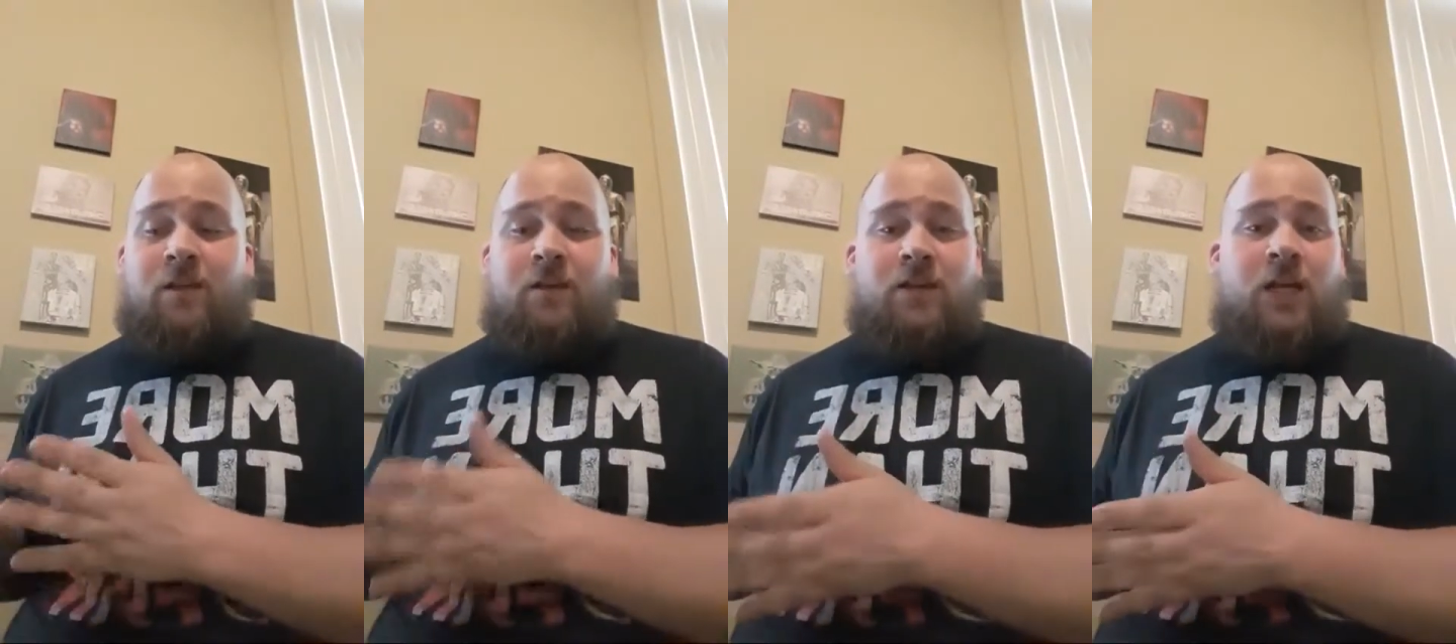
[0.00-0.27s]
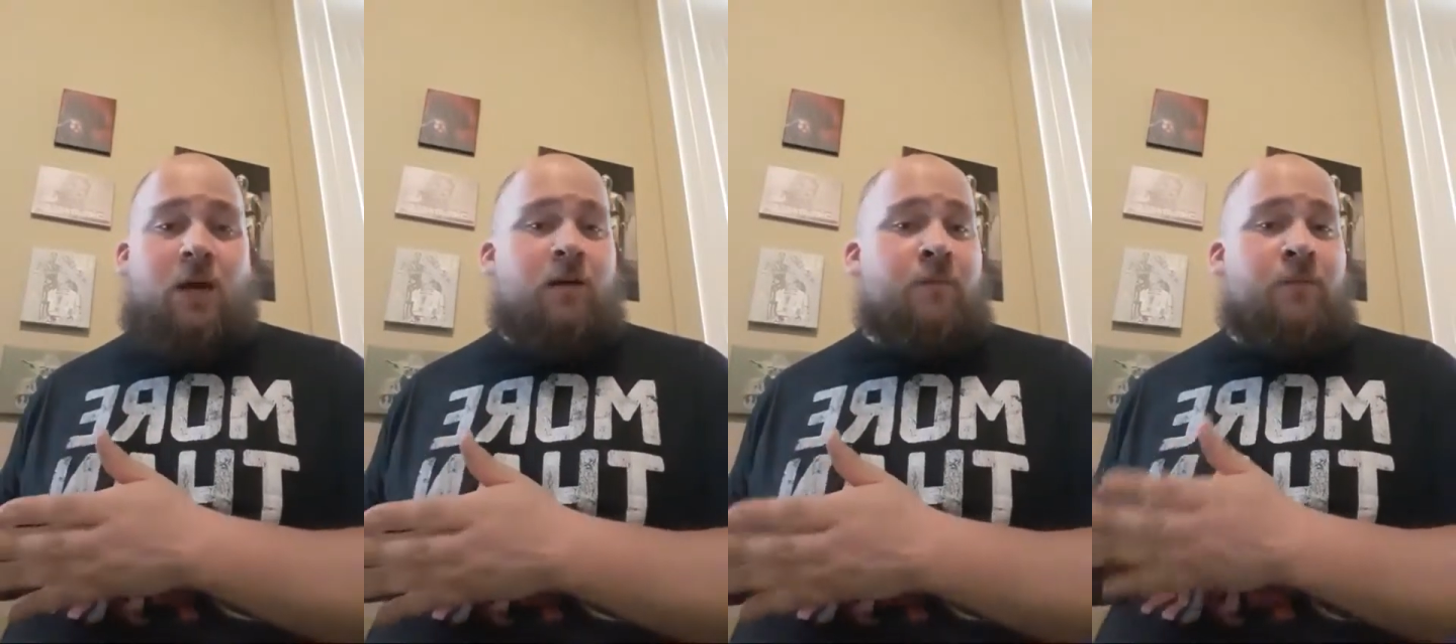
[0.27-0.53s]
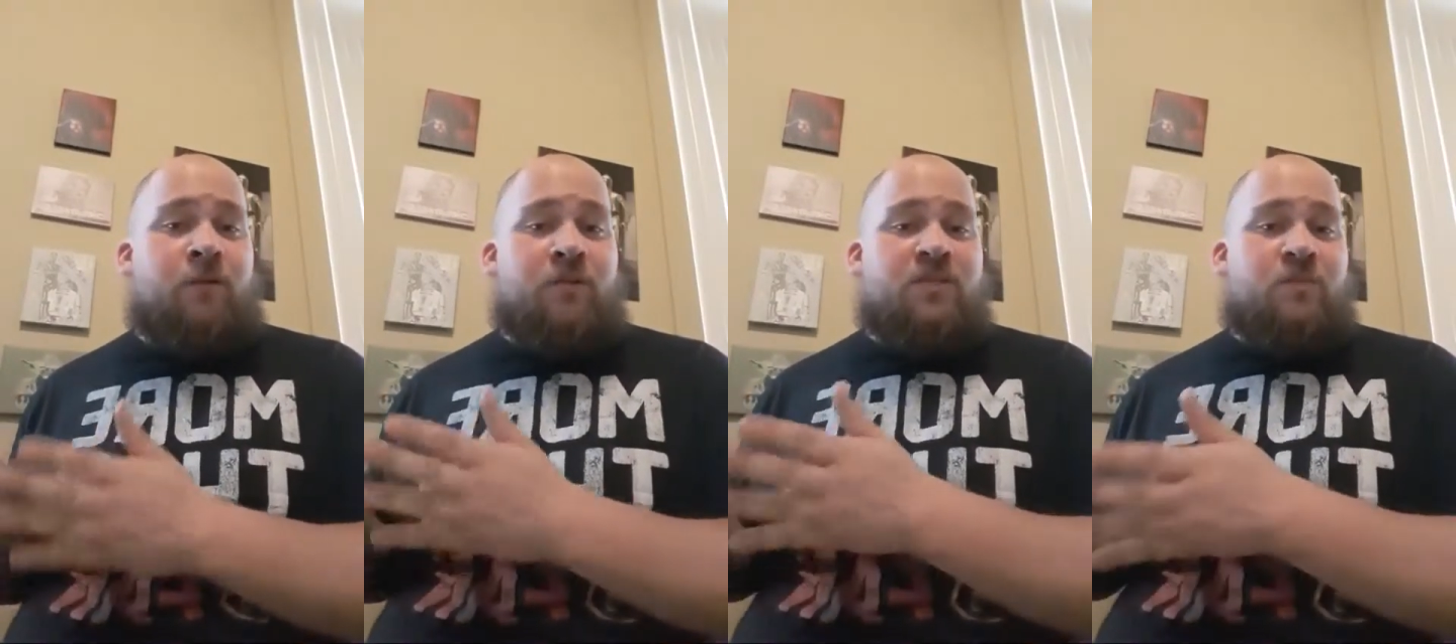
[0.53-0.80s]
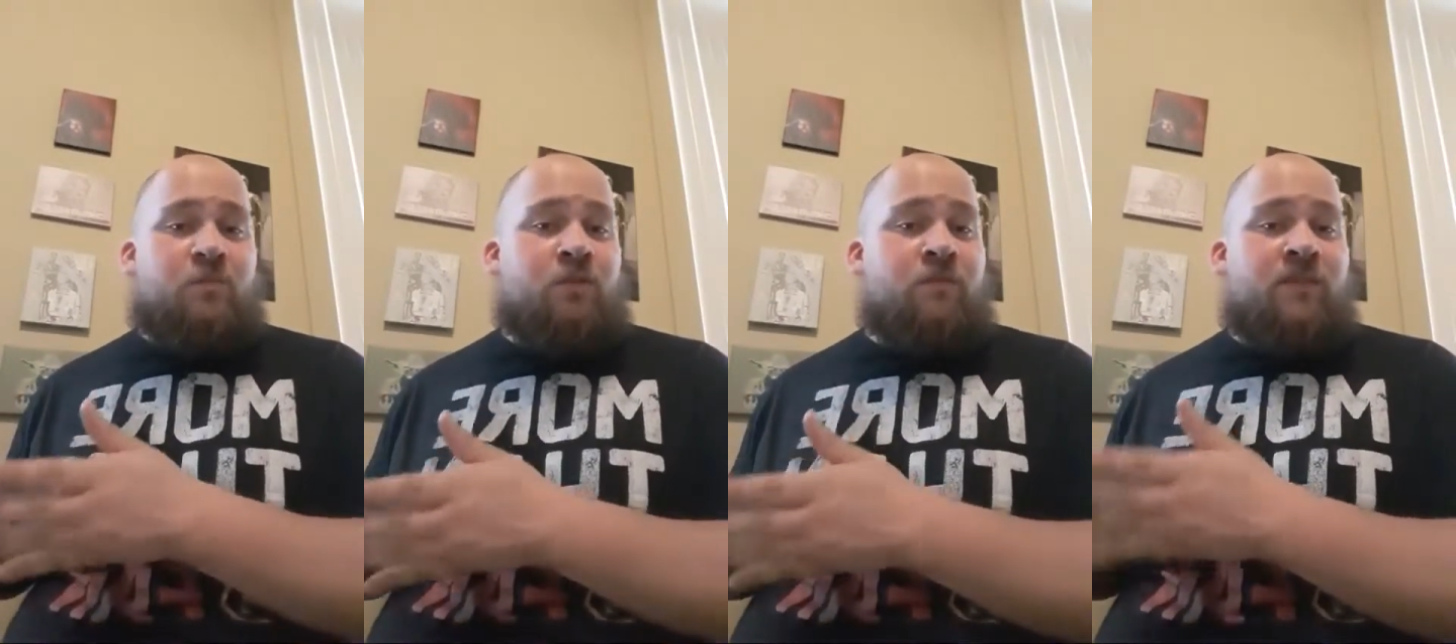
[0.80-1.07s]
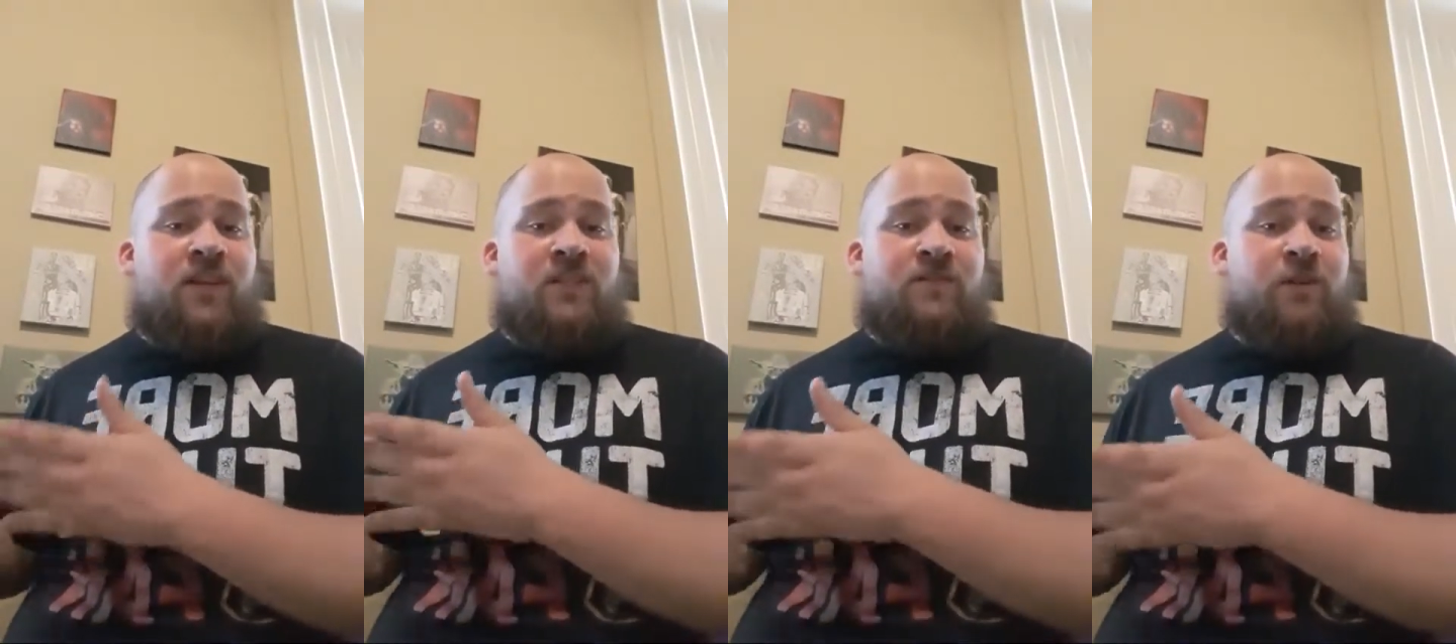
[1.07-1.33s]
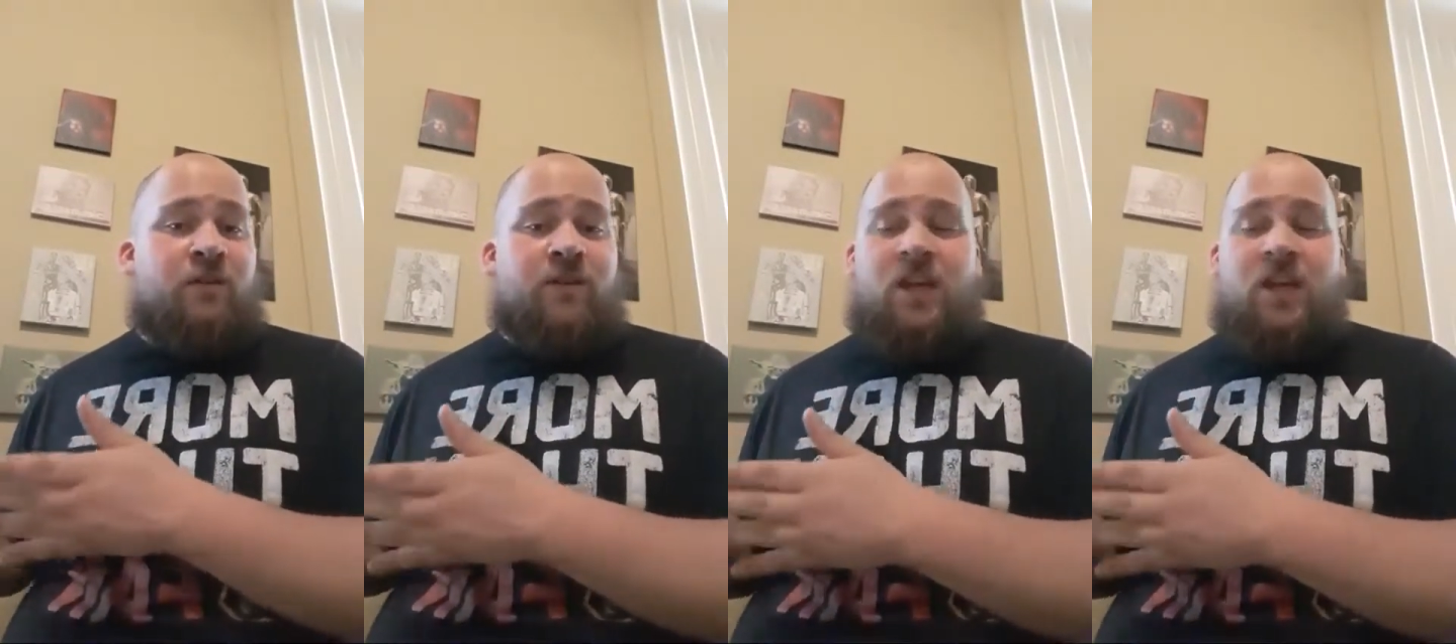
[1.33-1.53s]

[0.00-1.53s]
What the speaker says: comic books, movies, video